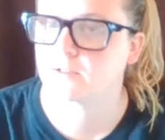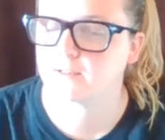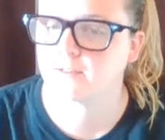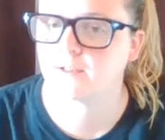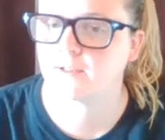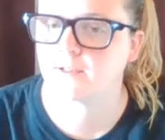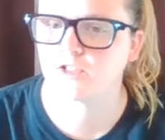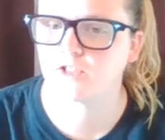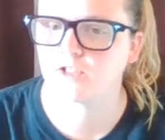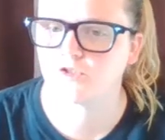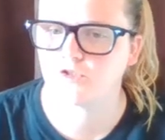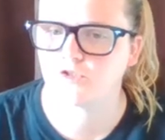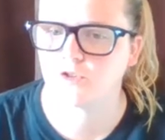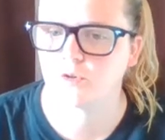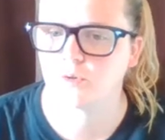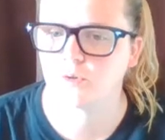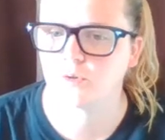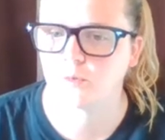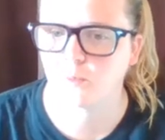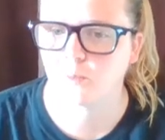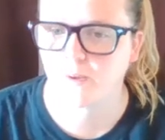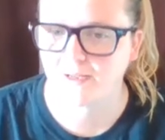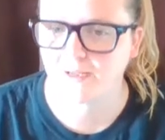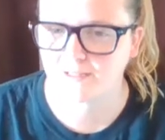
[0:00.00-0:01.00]
a nice few
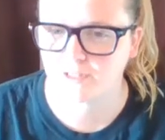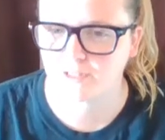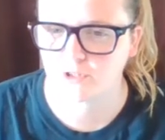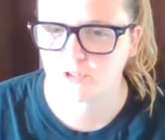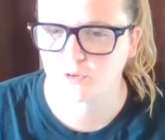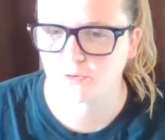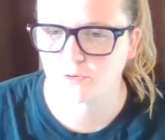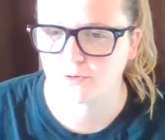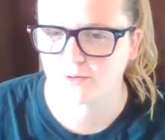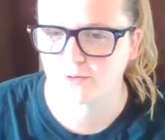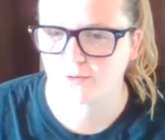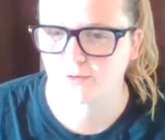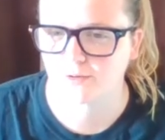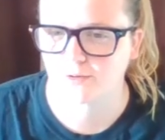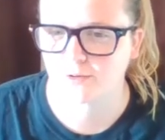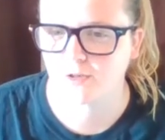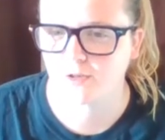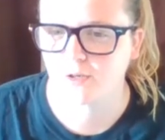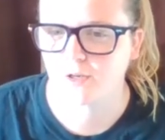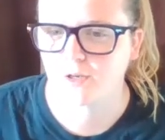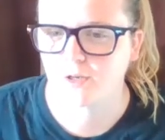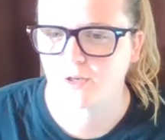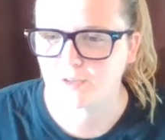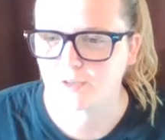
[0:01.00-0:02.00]
ways that you can
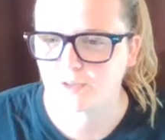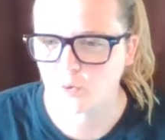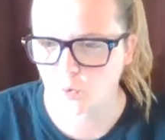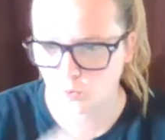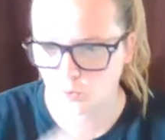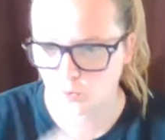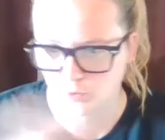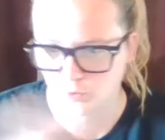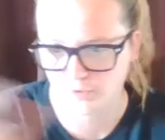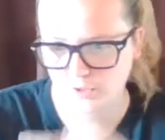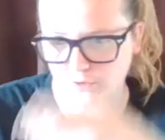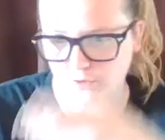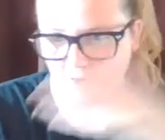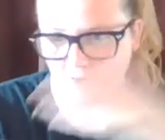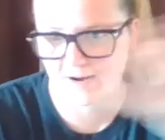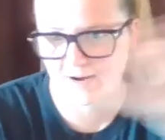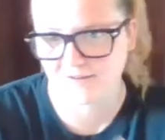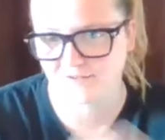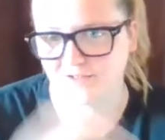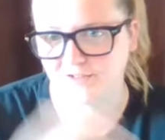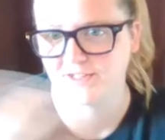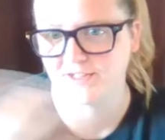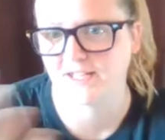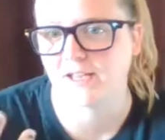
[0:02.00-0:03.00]

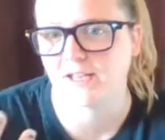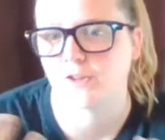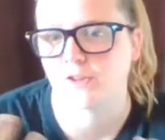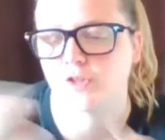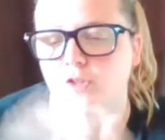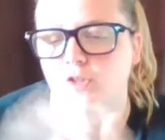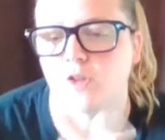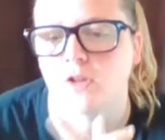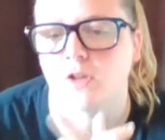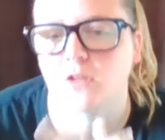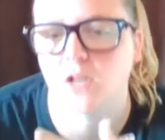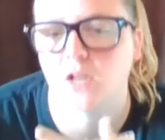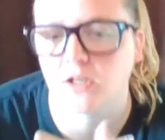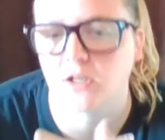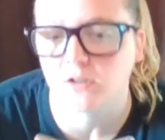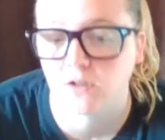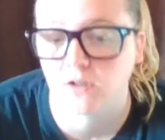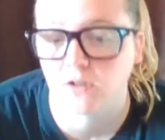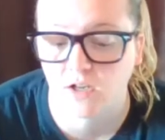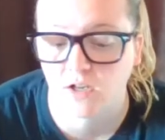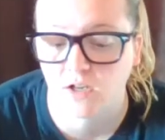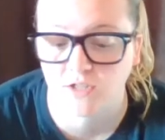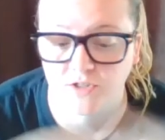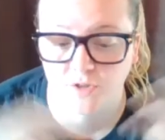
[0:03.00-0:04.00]
choreograph death along the
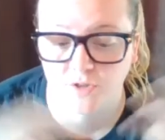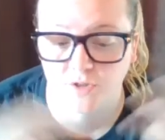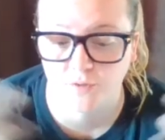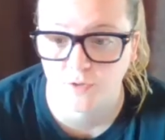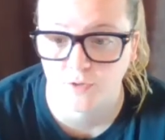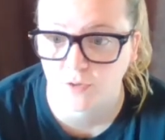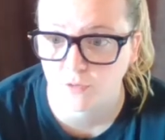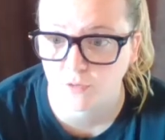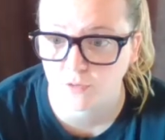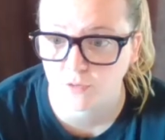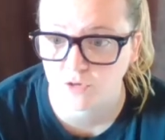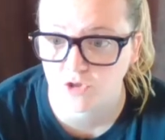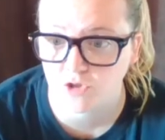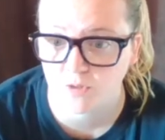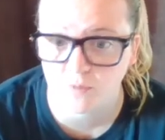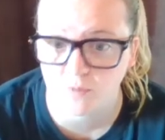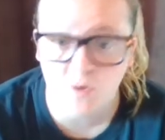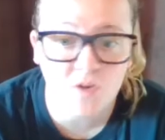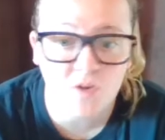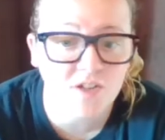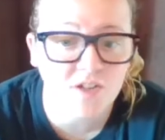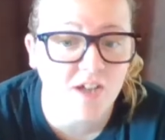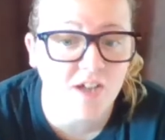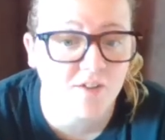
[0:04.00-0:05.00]
lines of a cruise ship.
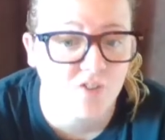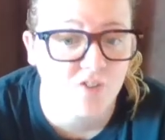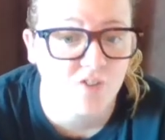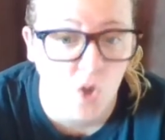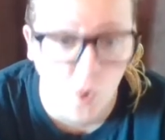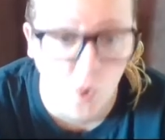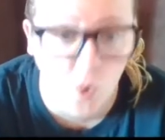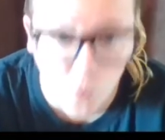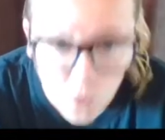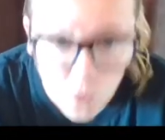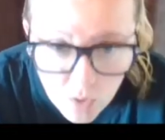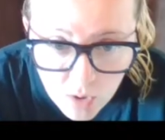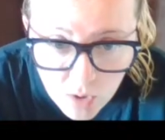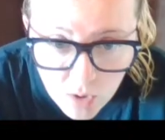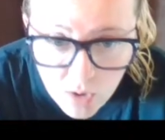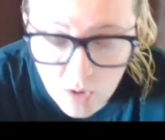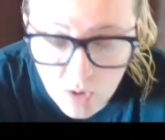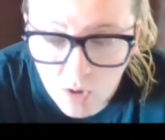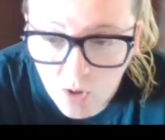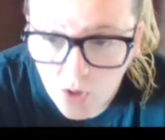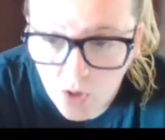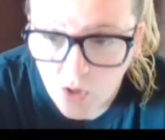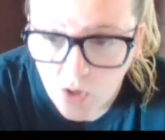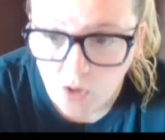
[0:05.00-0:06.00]
You could have a cook
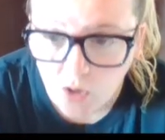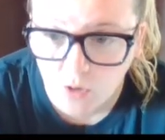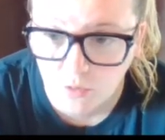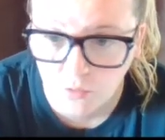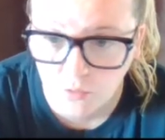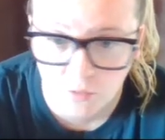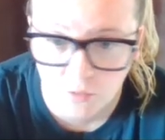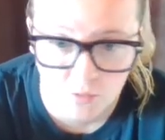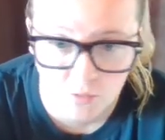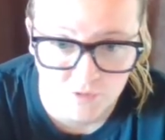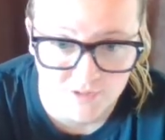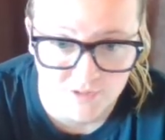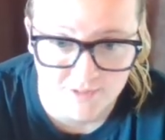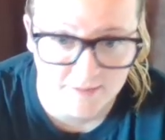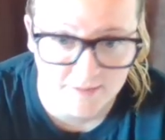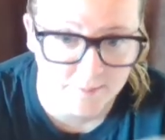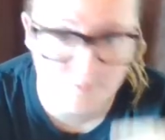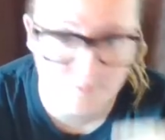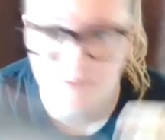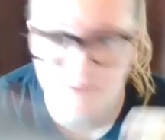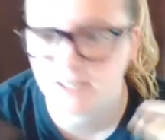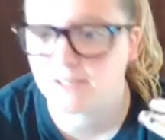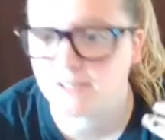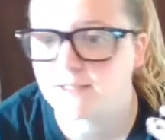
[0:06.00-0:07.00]
who
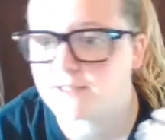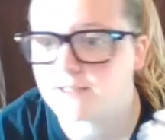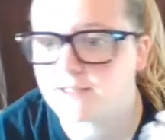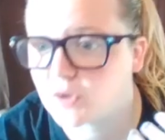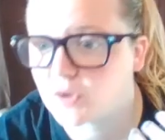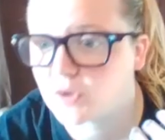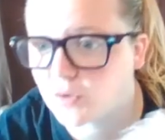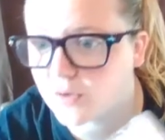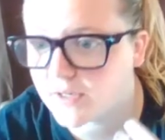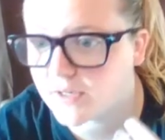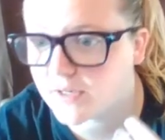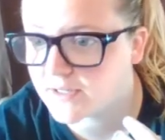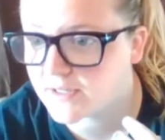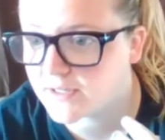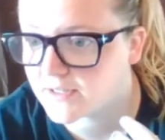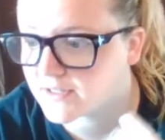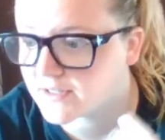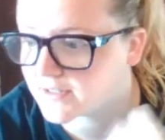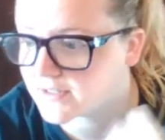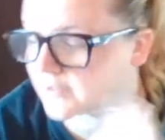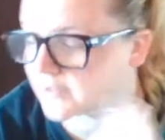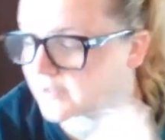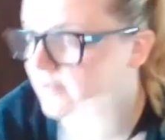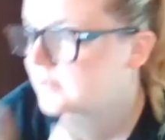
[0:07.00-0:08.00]
slips on his
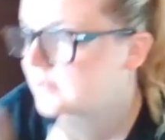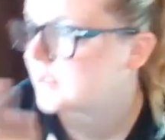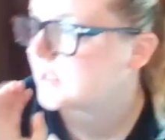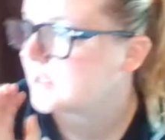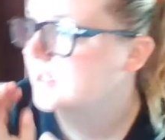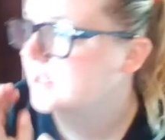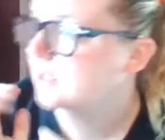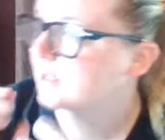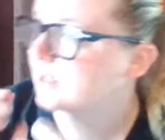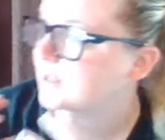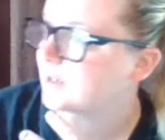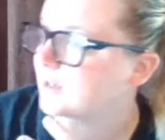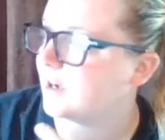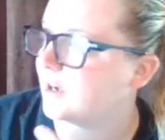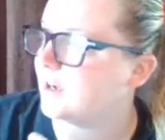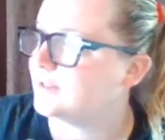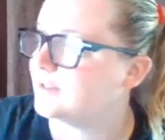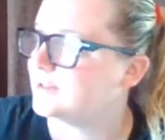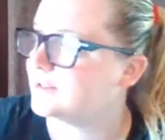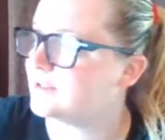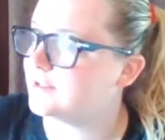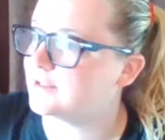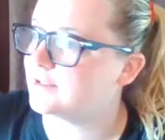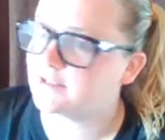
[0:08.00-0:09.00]
grease and
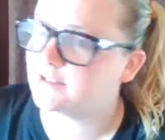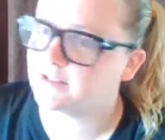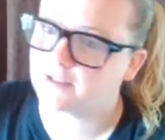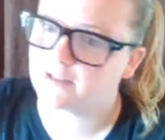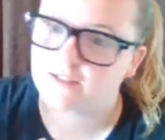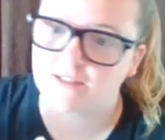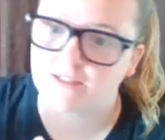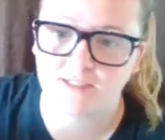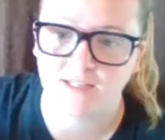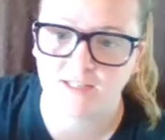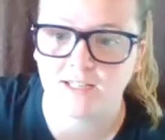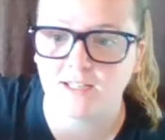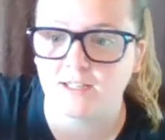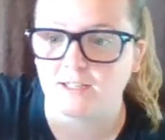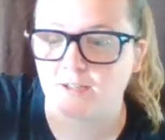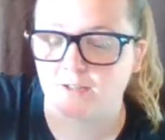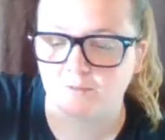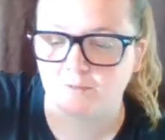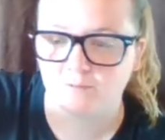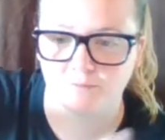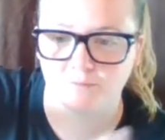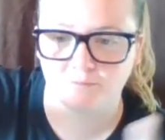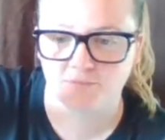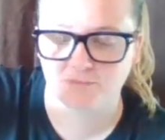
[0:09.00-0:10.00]
causes
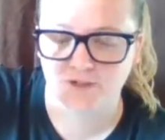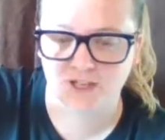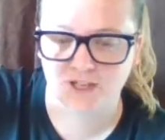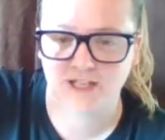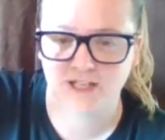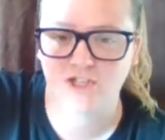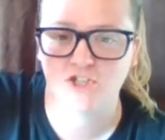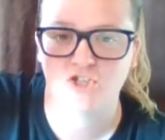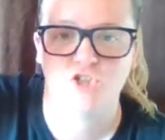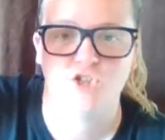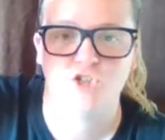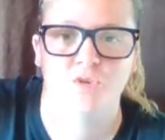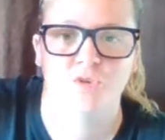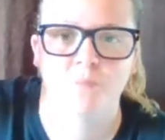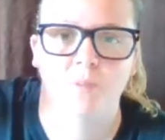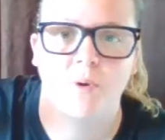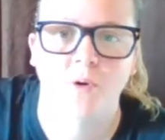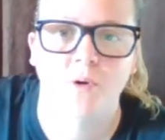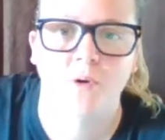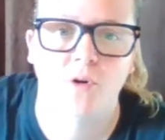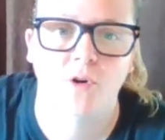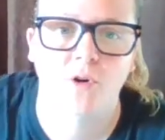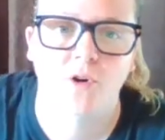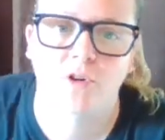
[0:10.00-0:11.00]
the kitchen to
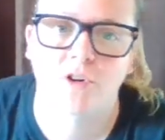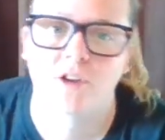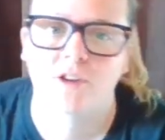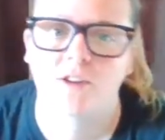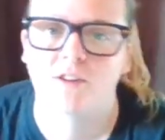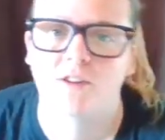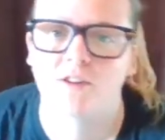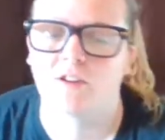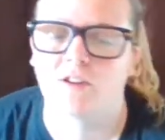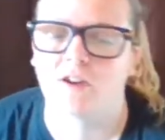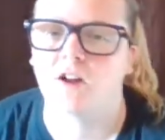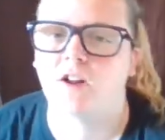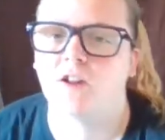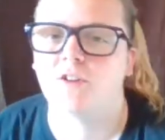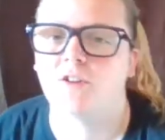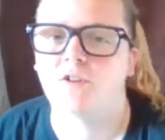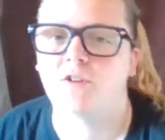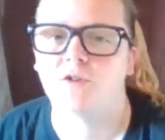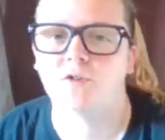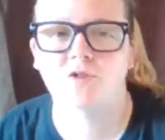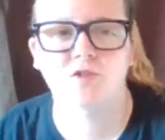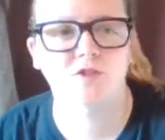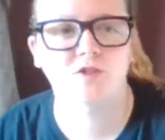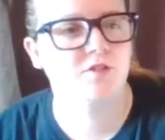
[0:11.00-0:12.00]
burn, and then all
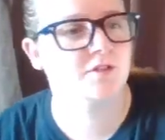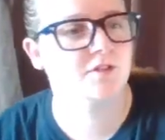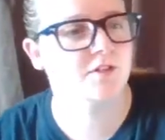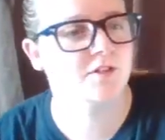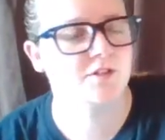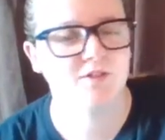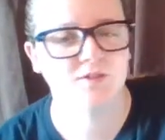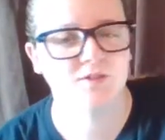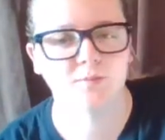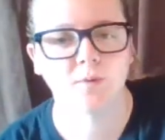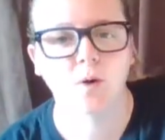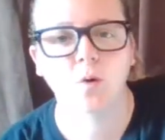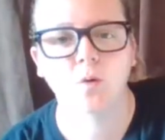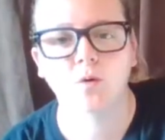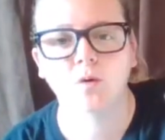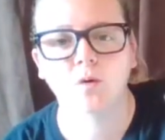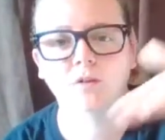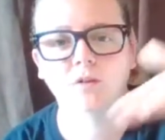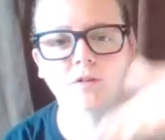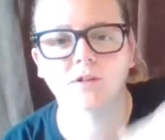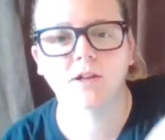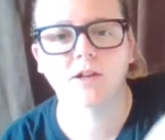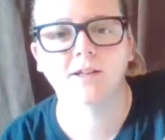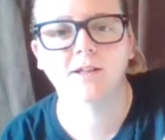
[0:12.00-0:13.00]
those, the smoke
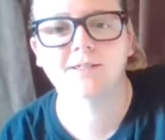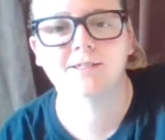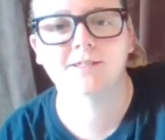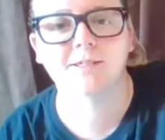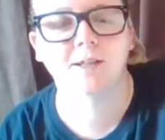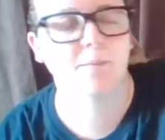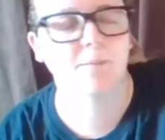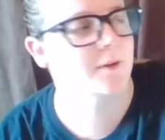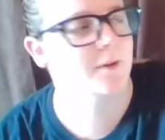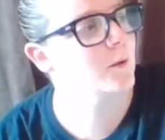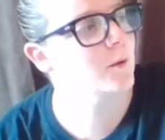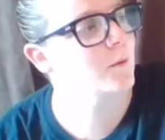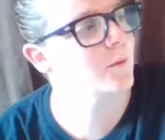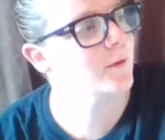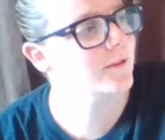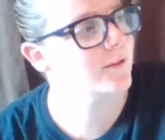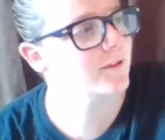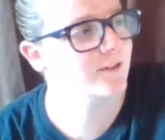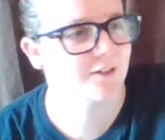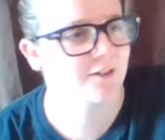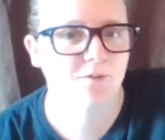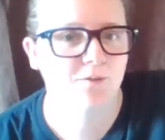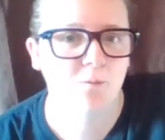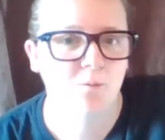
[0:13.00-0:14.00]
does something
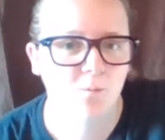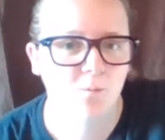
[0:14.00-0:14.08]
with the